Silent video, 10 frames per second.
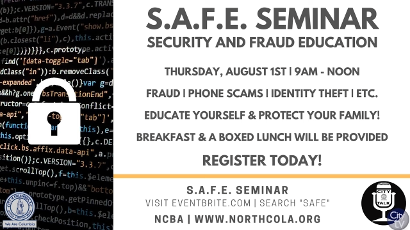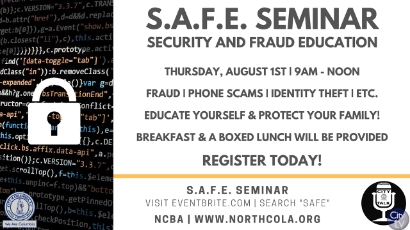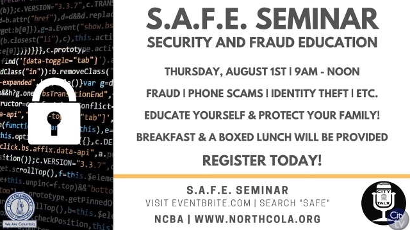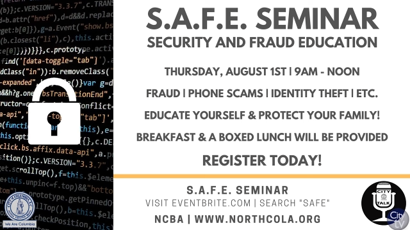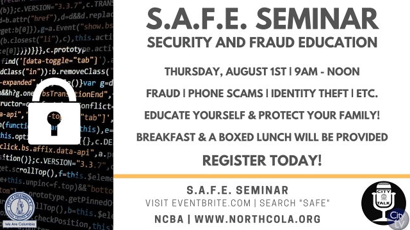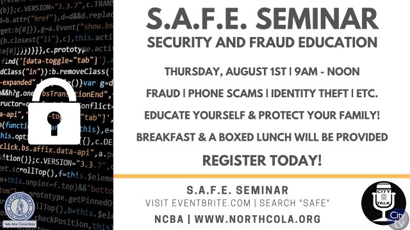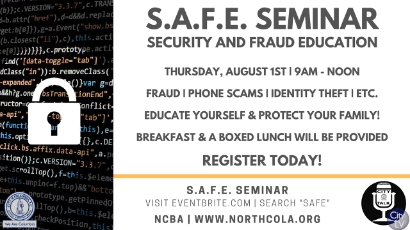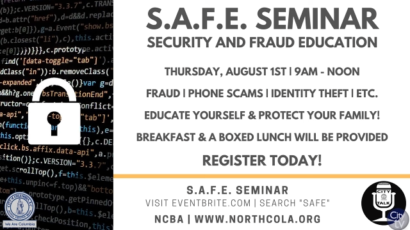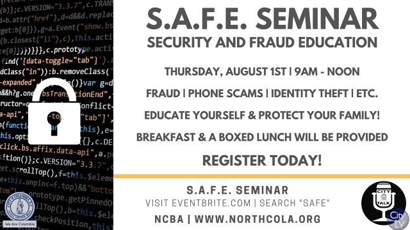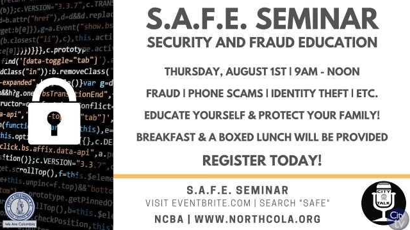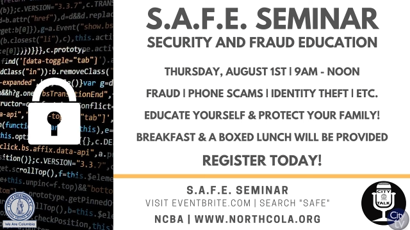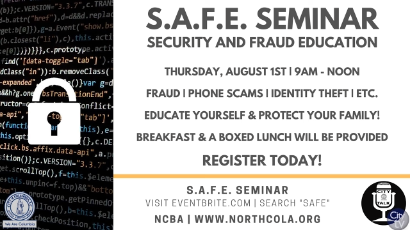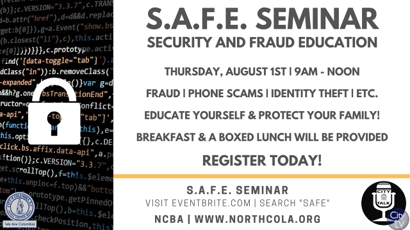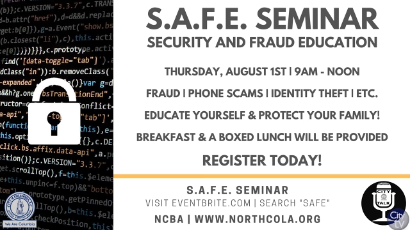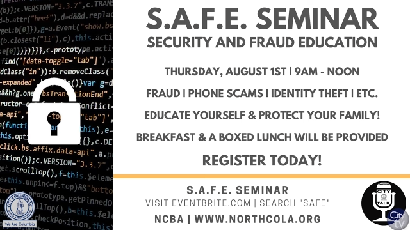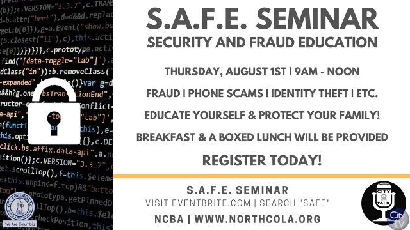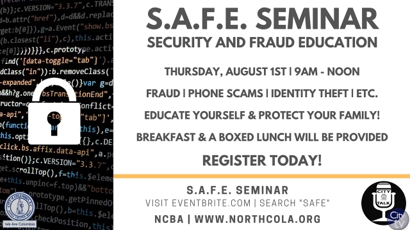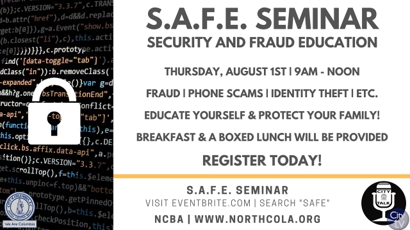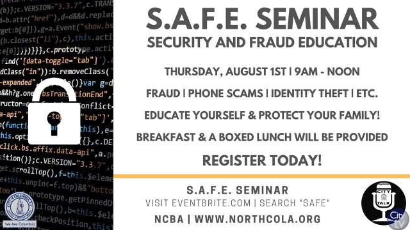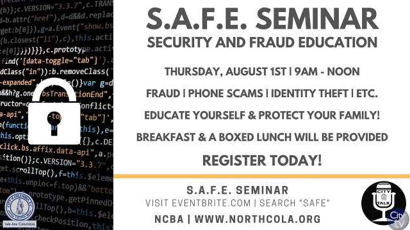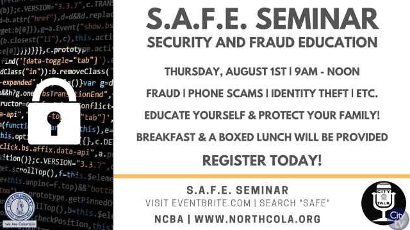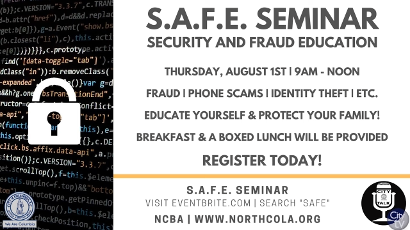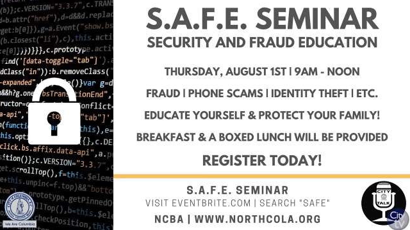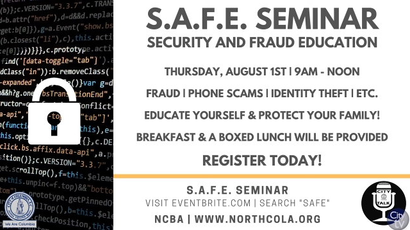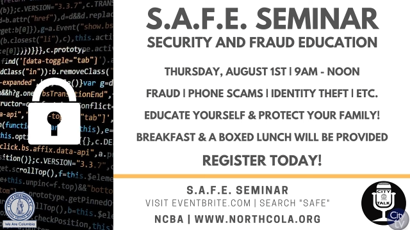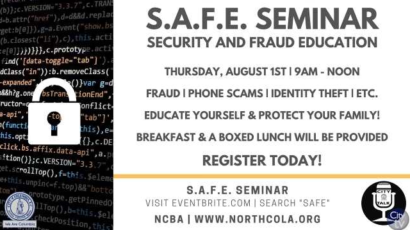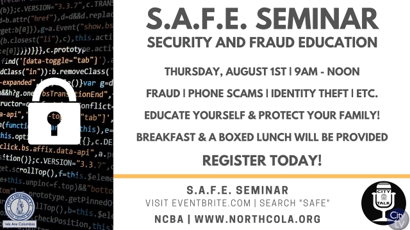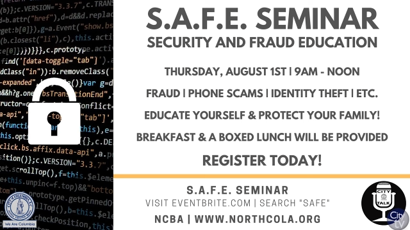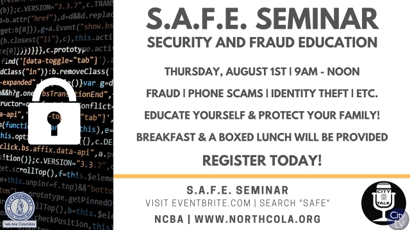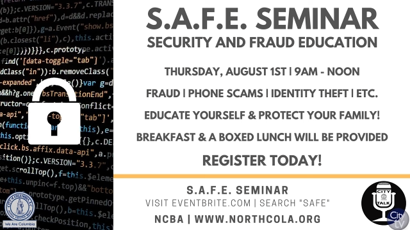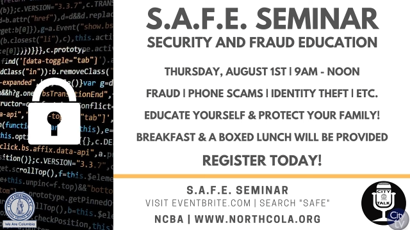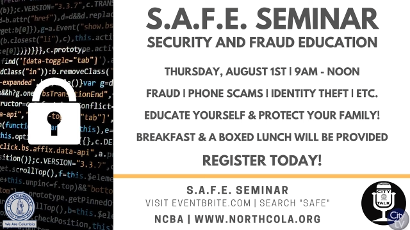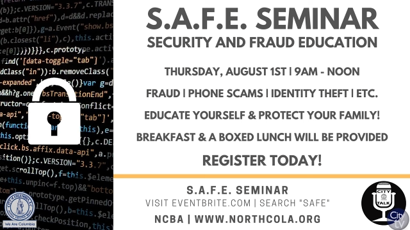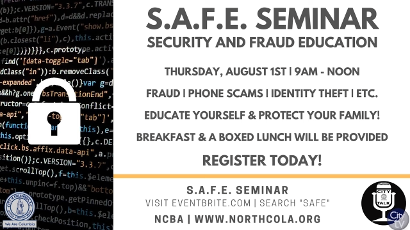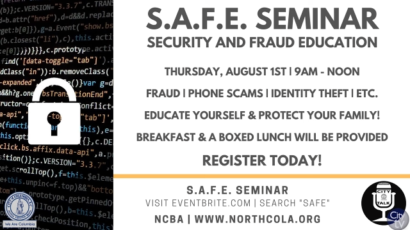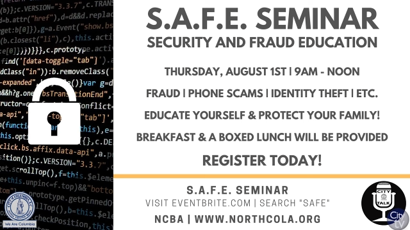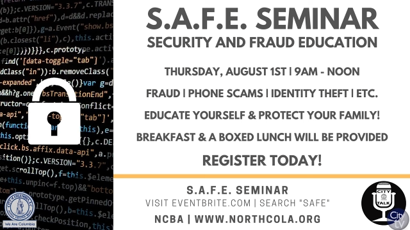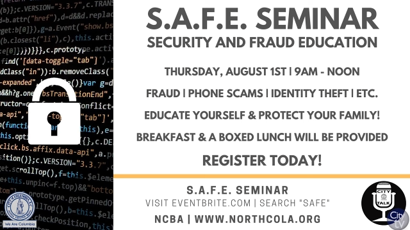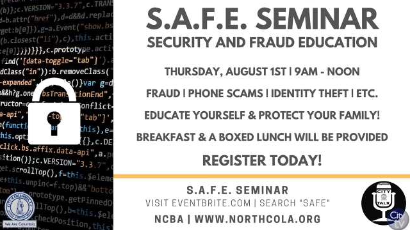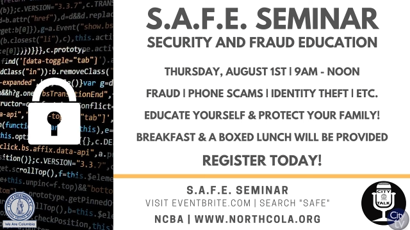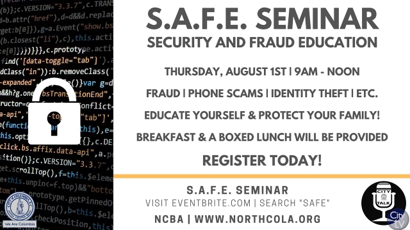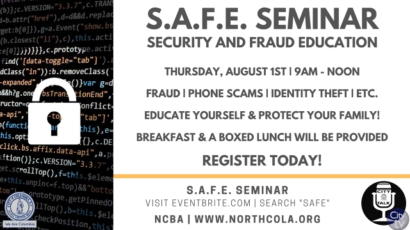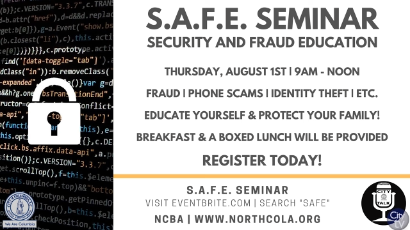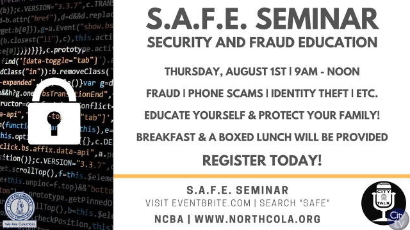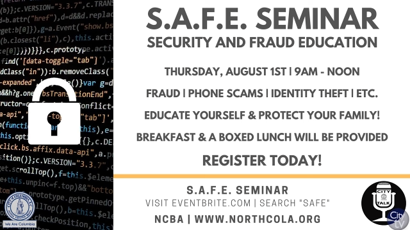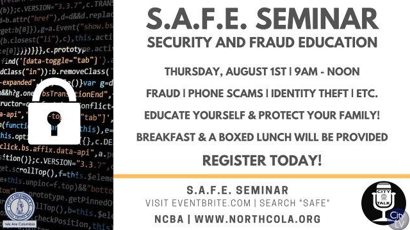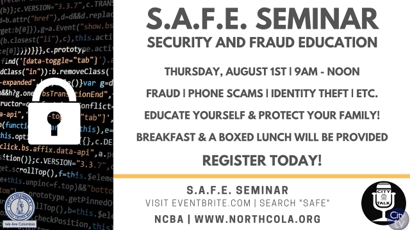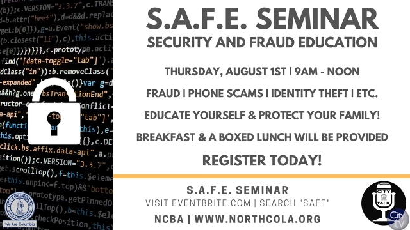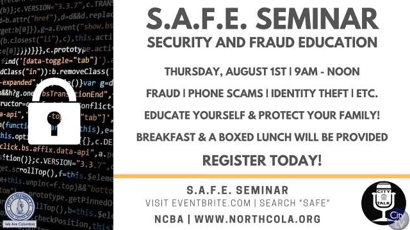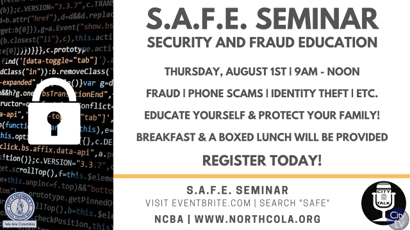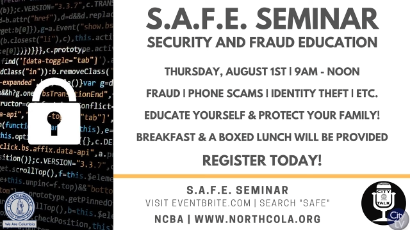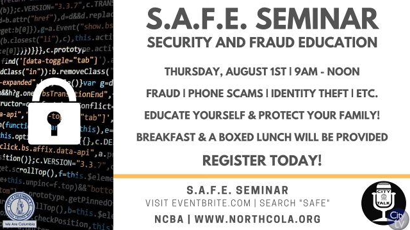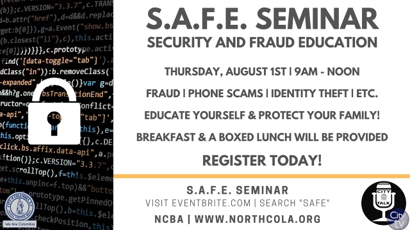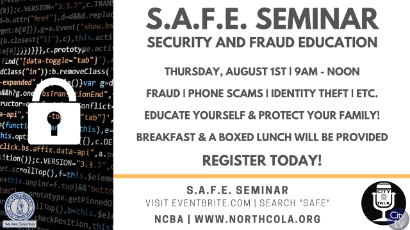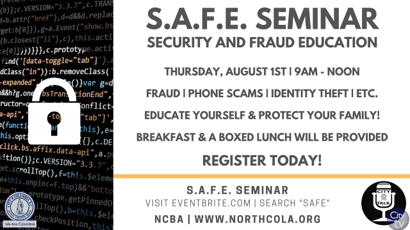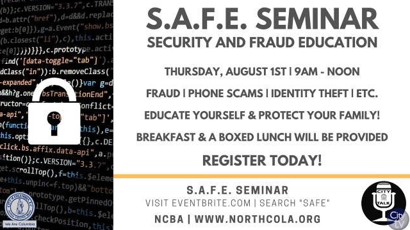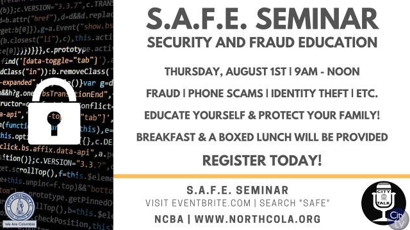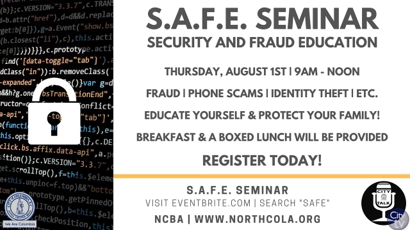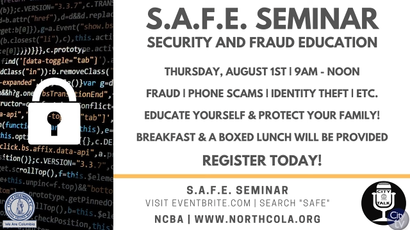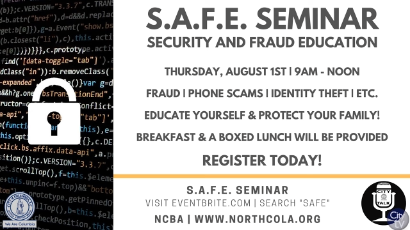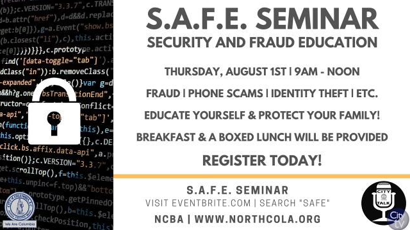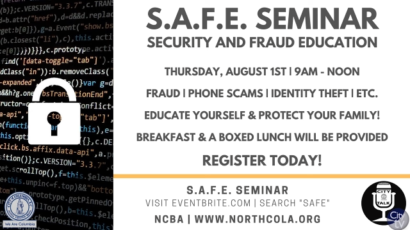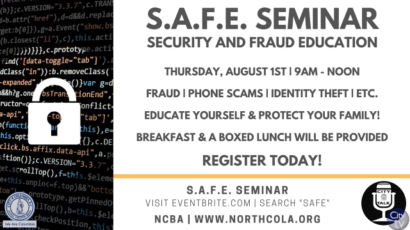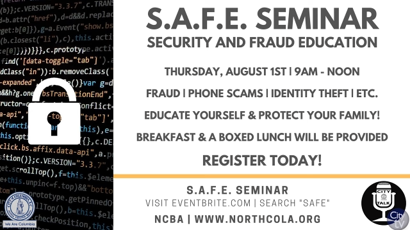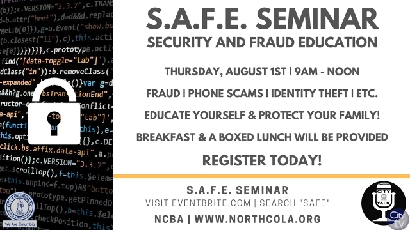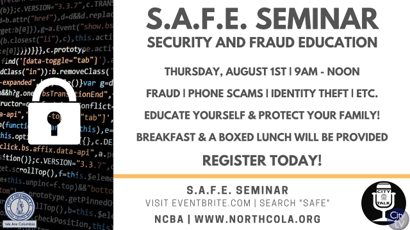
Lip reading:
Nobody's mouth can be seen.